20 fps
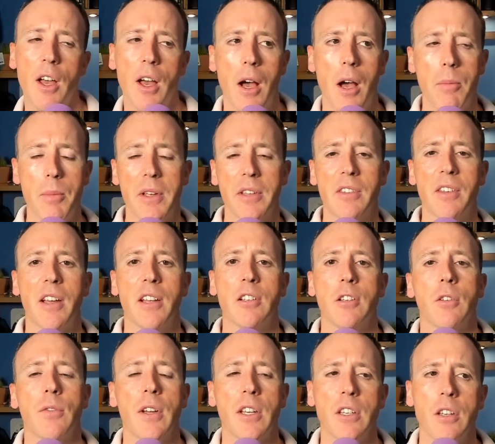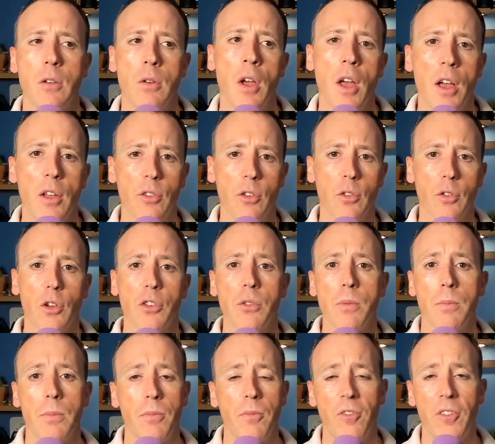It's at a new venue. So I've got
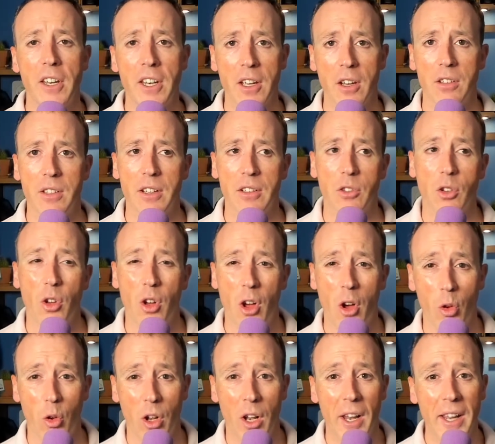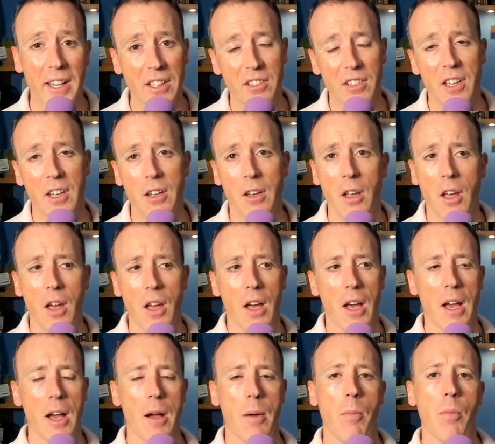some videos out on LinkedIn
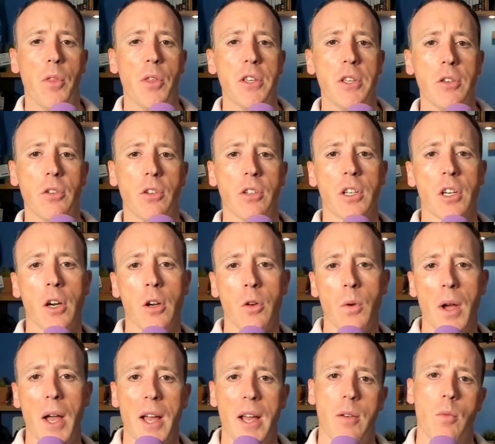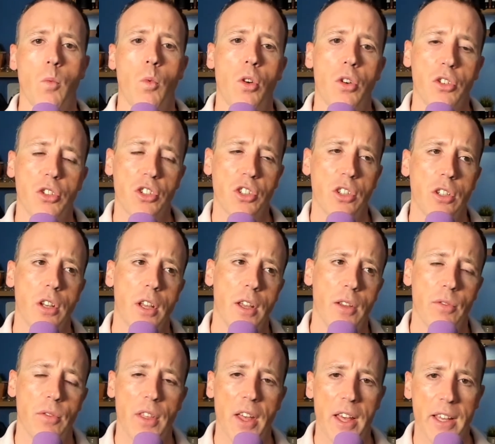that you can go and watch
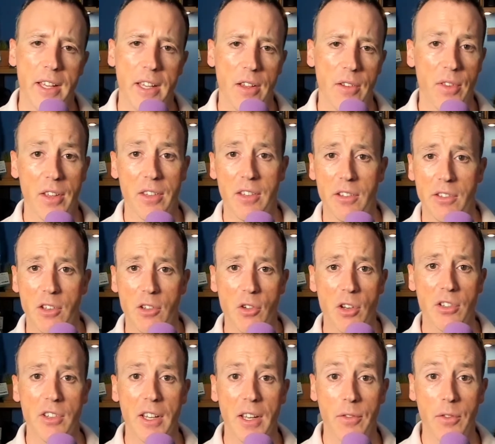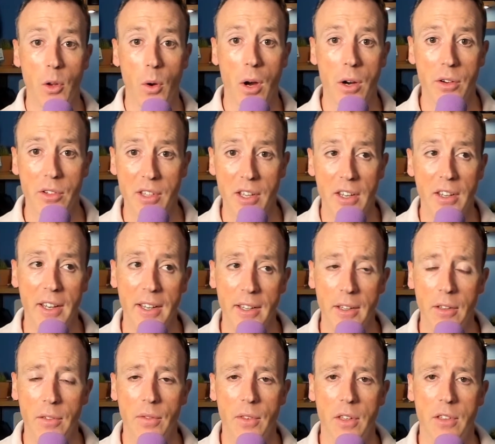if that sounds interesting. If you are
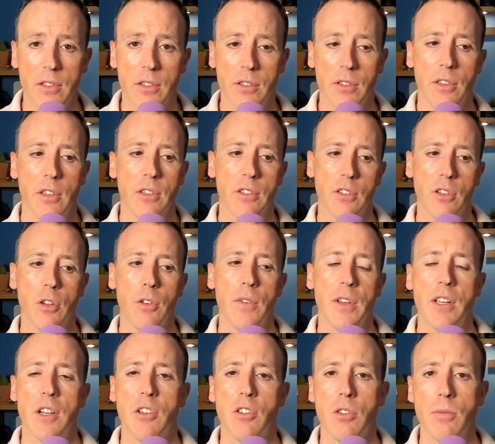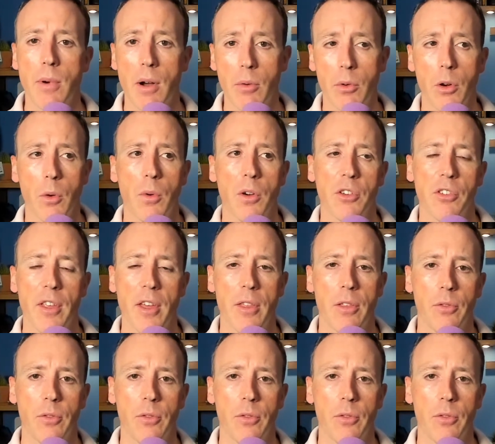attending, there's 2 videos you might want to watch there.